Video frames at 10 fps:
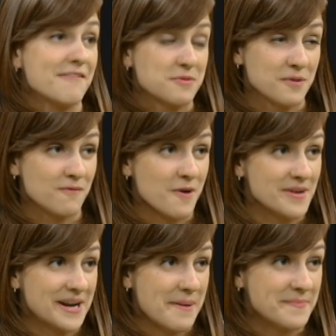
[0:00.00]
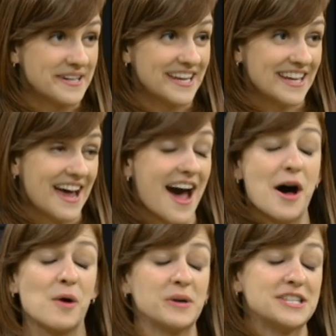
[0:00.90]
a performing company.
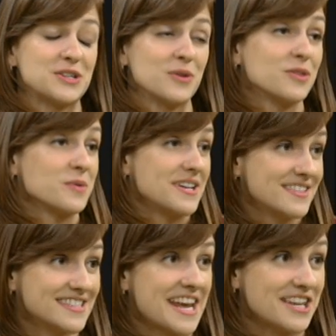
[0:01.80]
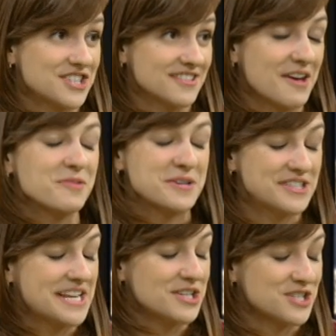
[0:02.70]
We do three stage
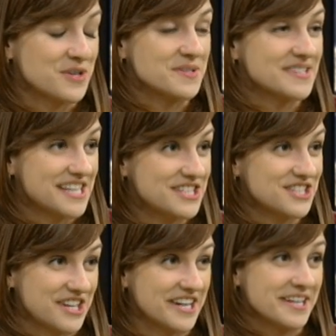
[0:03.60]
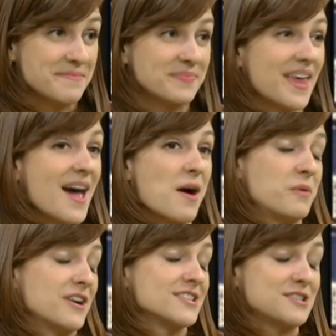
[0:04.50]
shows each year. We
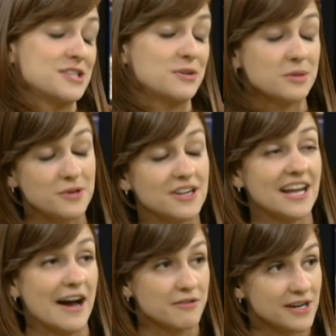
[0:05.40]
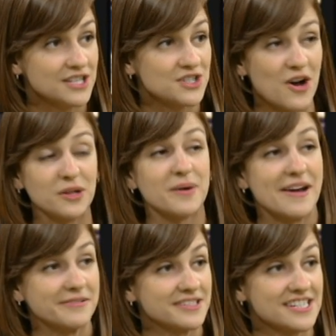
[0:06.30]
also do community outreach all
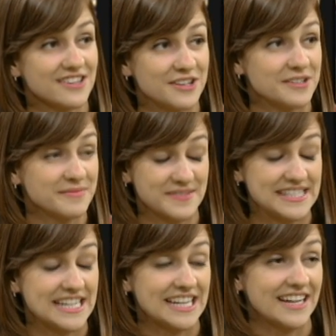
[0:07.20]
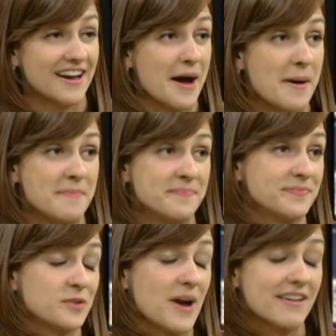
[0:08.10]
around the city
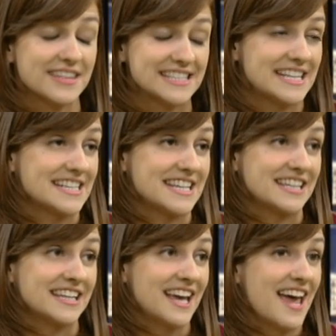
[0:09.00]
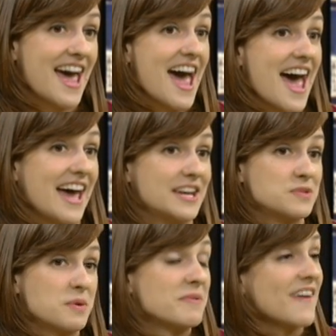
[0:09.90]
throughout the season, and
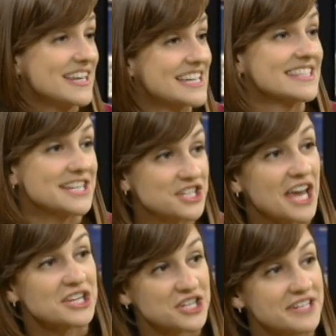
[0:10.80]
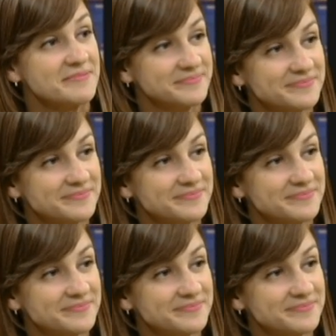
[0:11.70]
we provide dance education.